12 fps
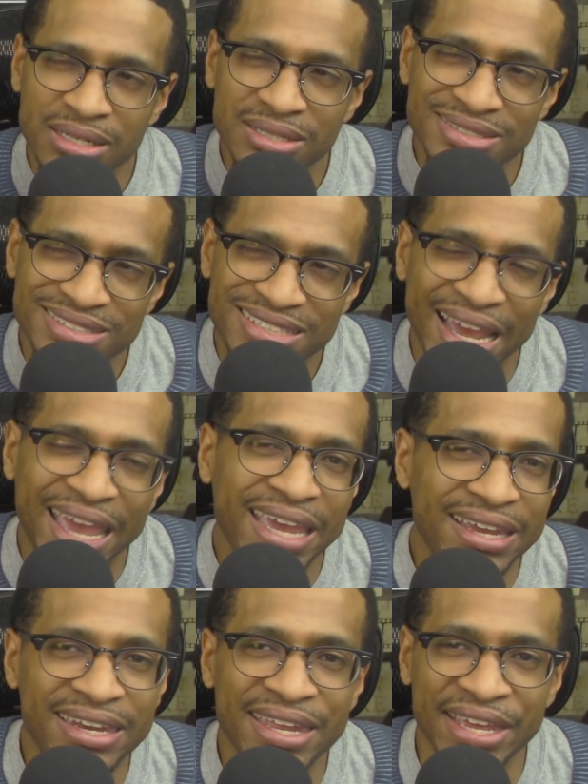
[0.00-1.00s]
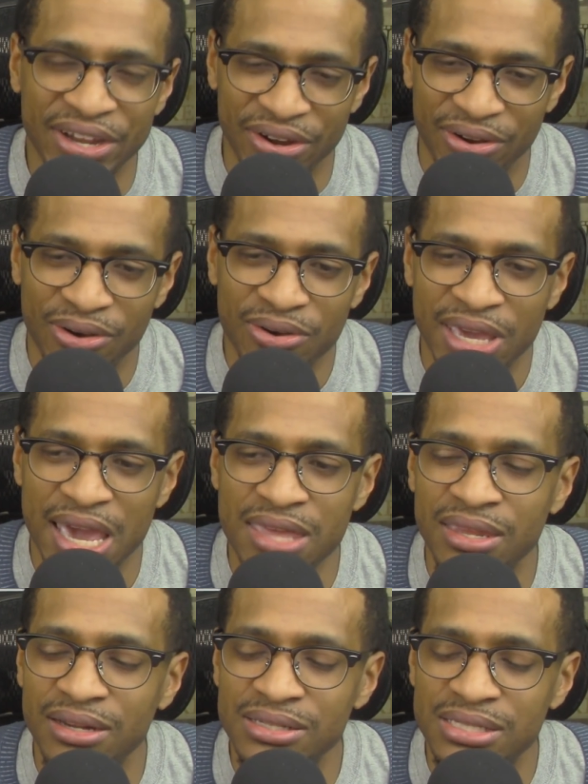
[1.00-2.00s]
Dang near, okay?
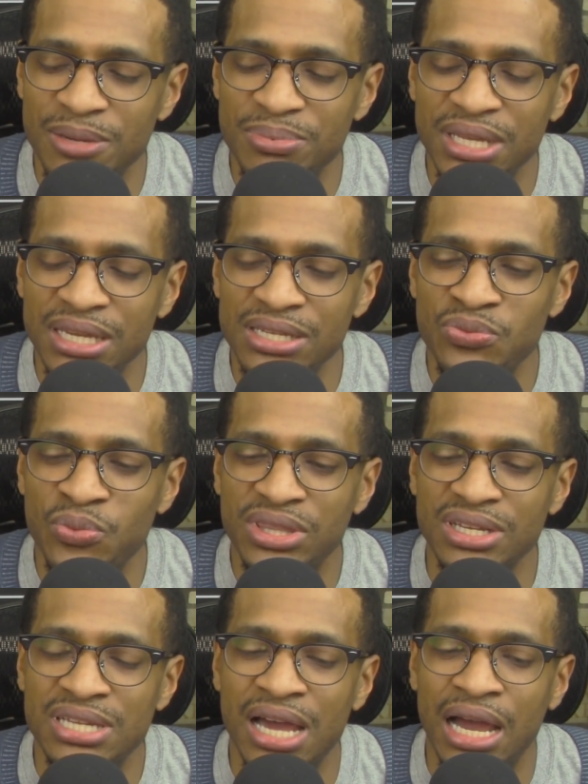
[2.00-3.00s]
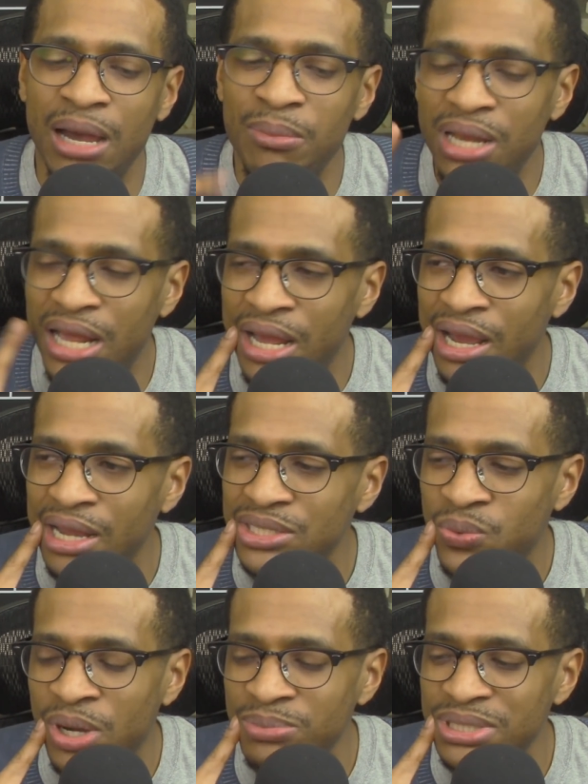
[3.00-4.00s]
There's something with the timeline to
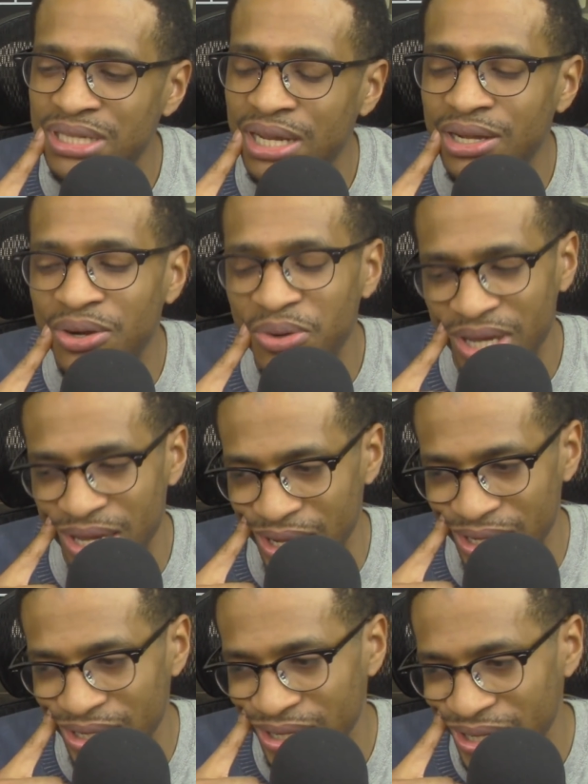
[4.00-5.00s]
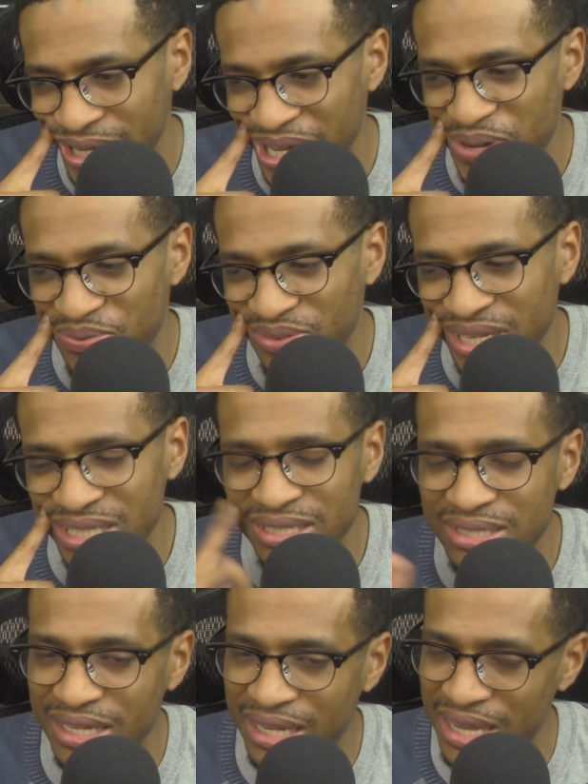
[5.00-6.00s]
where I'm just like, okay, if this is
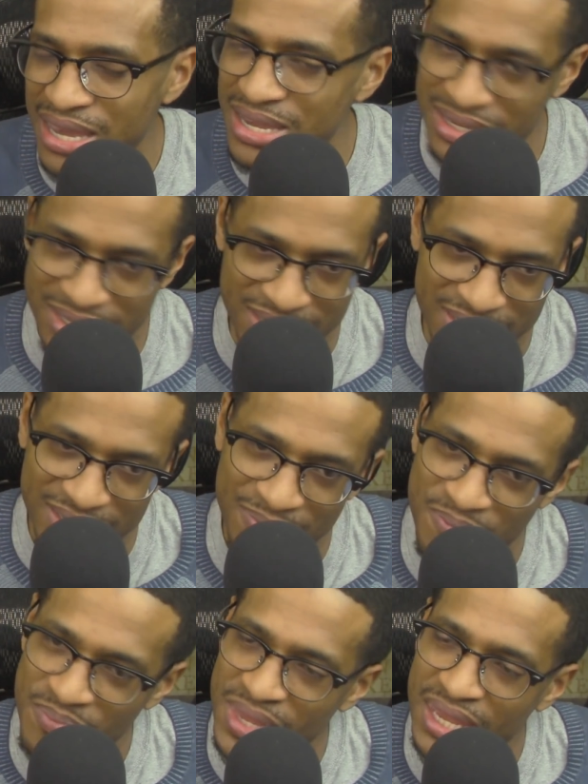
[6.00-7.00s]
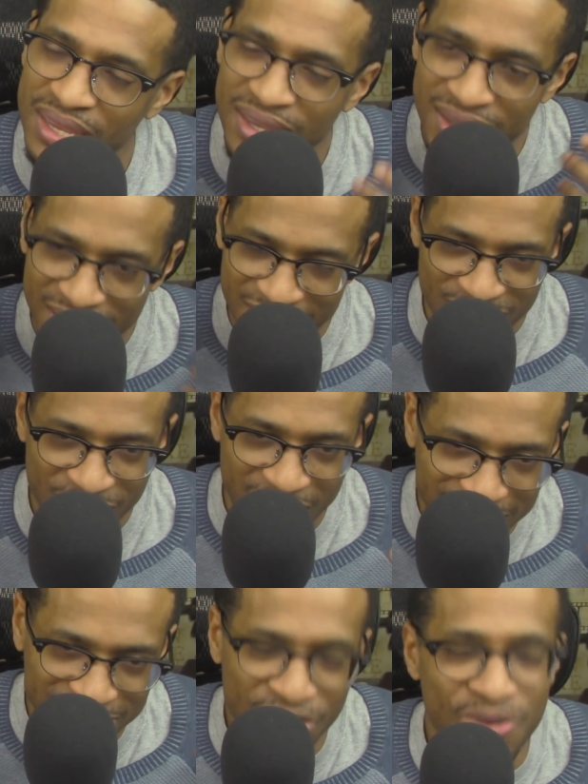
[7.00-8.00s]
the case,
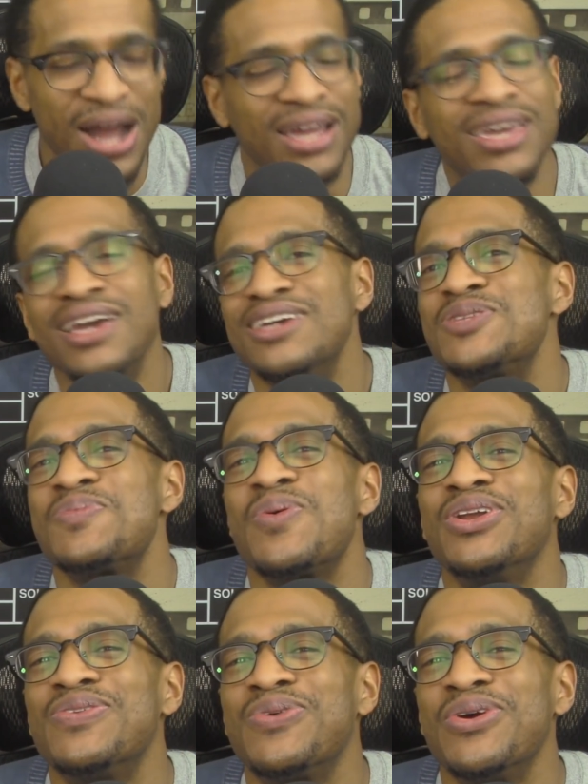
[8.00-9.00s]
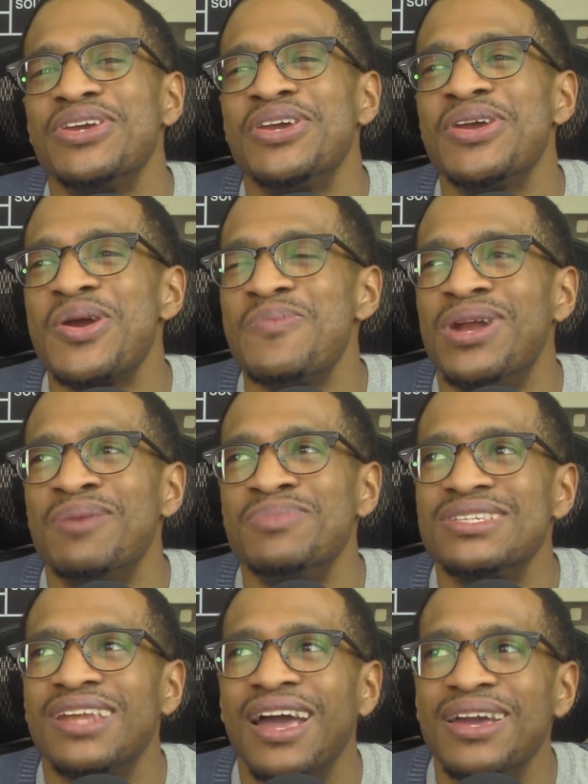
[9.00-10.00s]
I don't, I can't spoil it for you here, but I'm
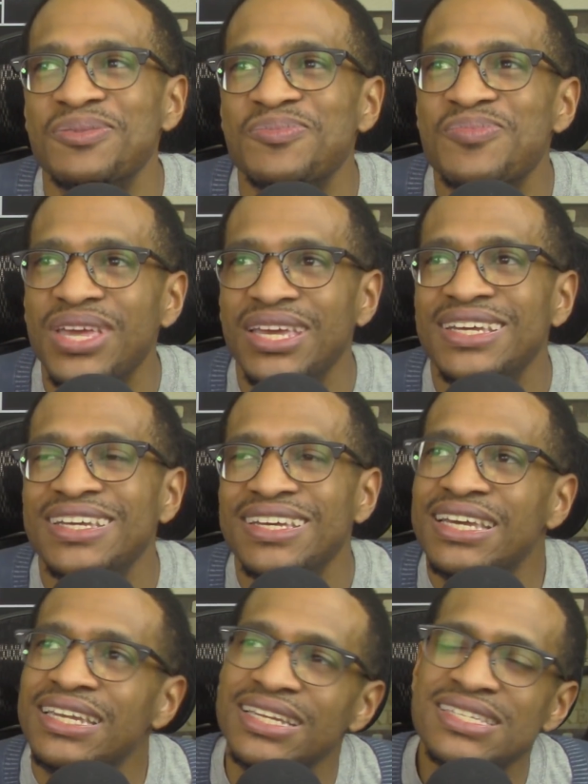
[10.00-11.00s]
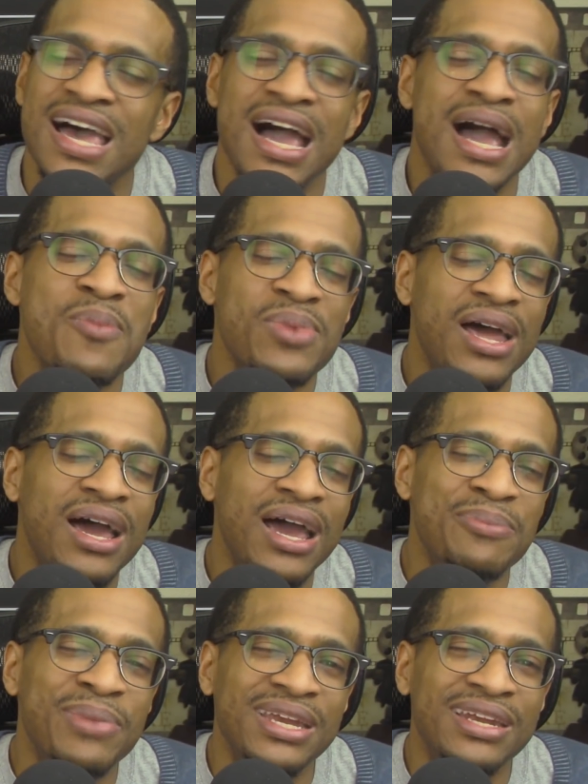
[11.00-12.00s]
just like, the
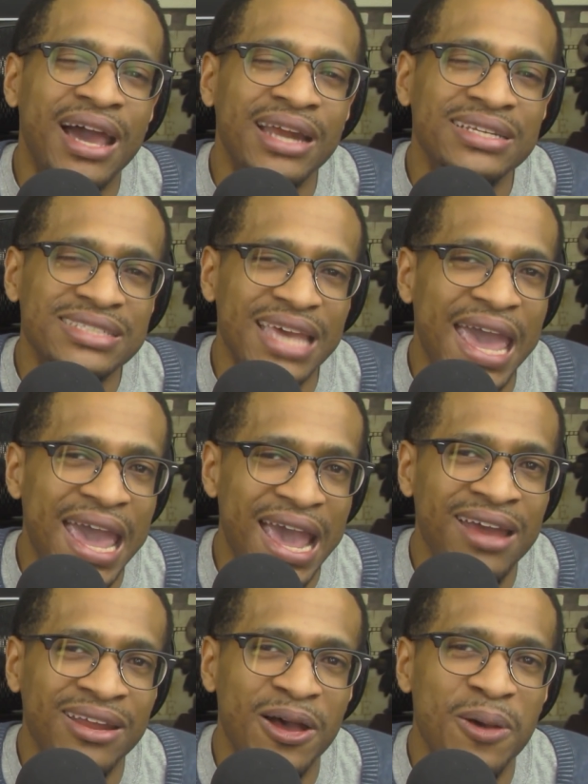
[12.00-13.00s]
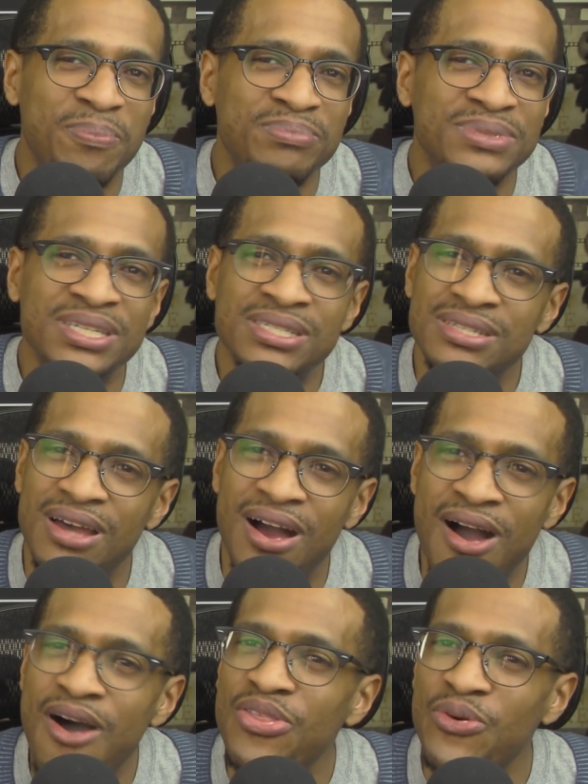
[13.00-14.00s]
timeline may not just add up just
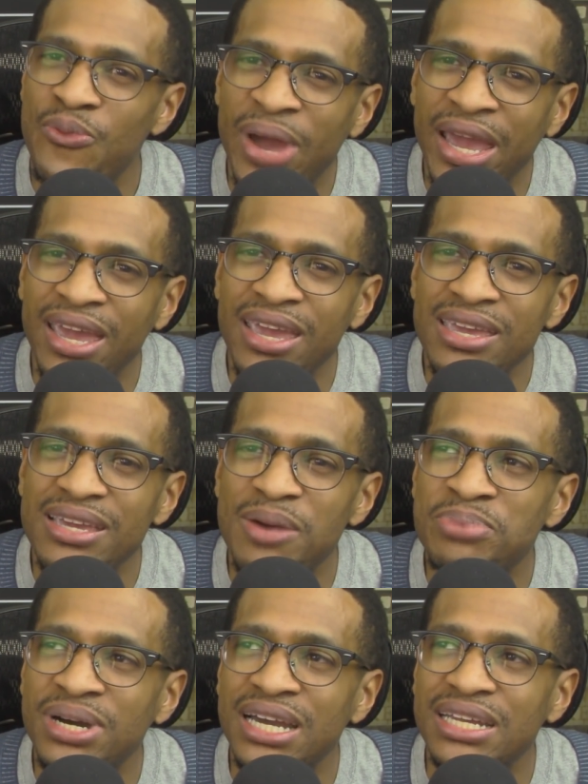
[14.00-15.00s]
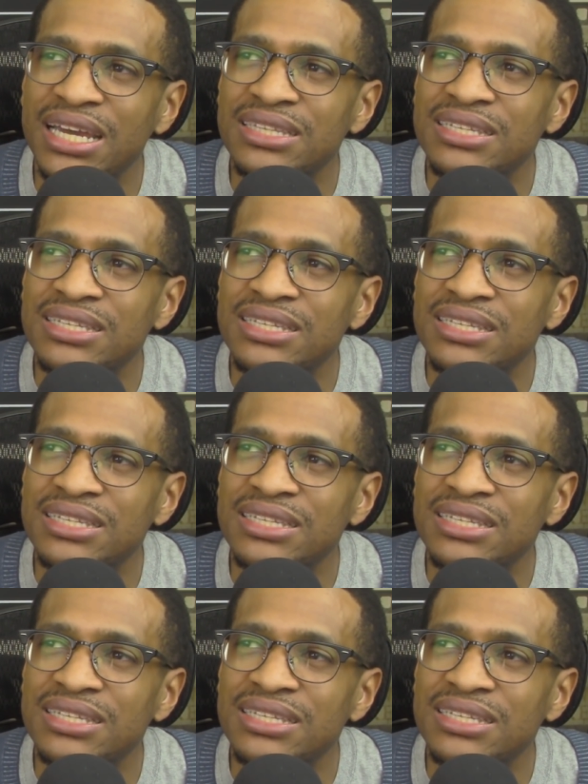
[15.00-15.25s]
all the way, but at the